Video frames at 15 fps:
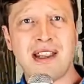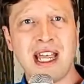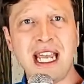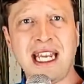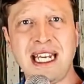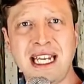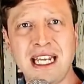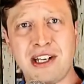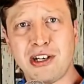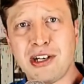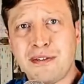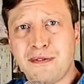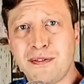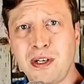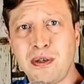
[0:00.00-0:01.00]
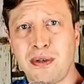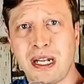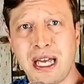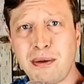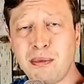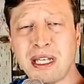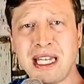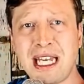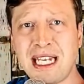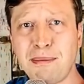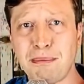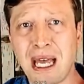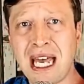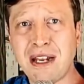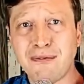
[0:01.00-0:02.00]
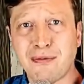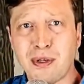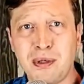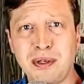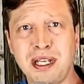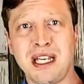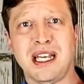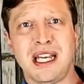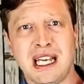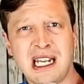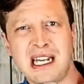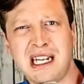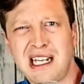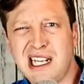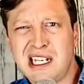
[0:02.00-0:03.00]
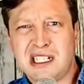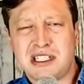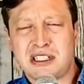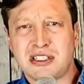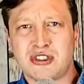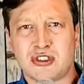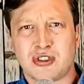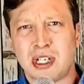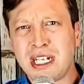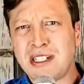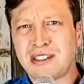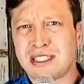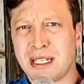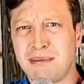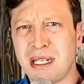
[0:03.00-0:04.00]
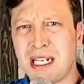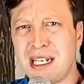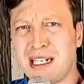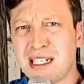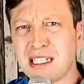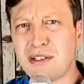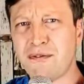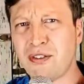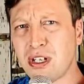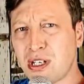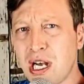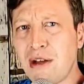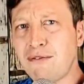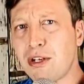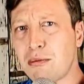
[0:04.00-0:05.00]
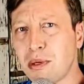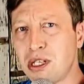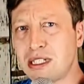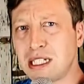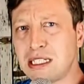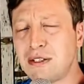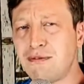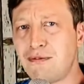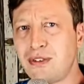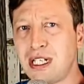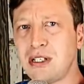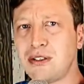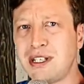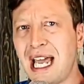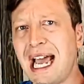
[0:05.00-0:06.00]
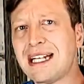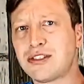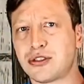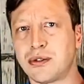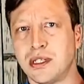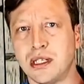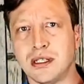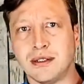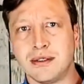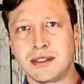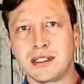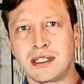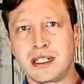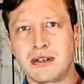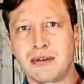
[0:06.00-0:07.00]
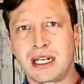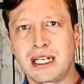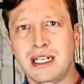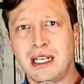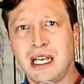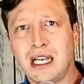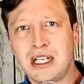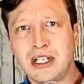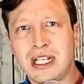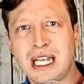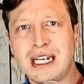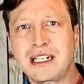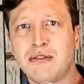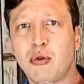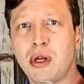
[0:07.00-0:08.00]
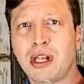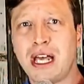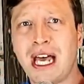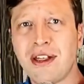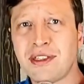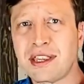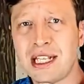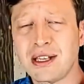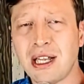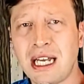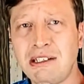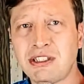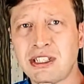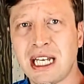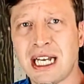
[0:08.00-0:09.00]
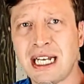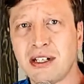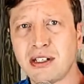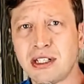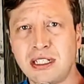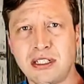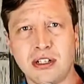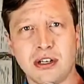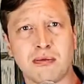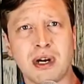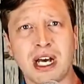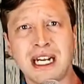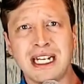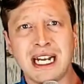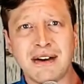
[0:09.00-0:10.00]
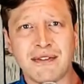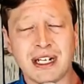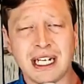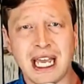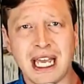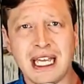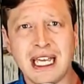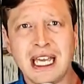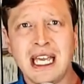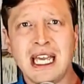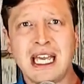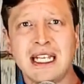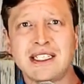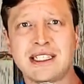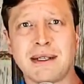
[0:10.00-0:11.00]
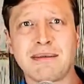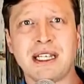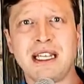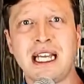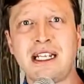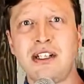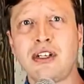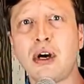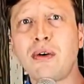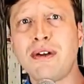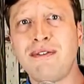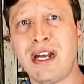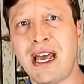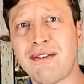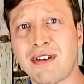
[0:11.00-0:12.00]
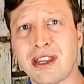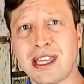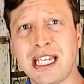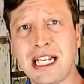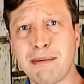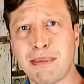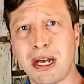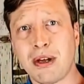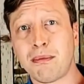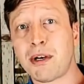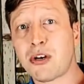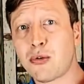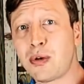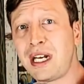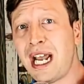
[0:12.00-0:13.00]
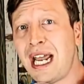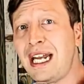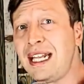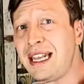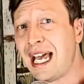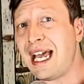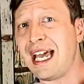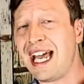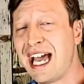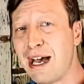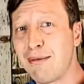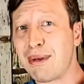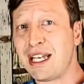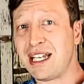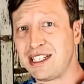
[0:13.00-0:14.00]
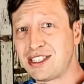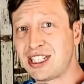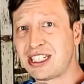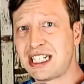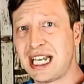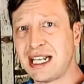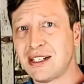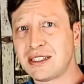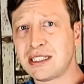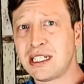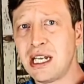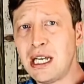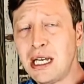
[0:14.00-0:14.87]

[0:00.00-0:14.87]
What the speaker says: They eat good food, and when they eat bad food, it triggers them. It doesn't feel comfortable. It doesn't feel natural, right? You get into a healthy lifestyle and you're running every day, it's something that you don't even have to think about. Creating that habit is a challenge,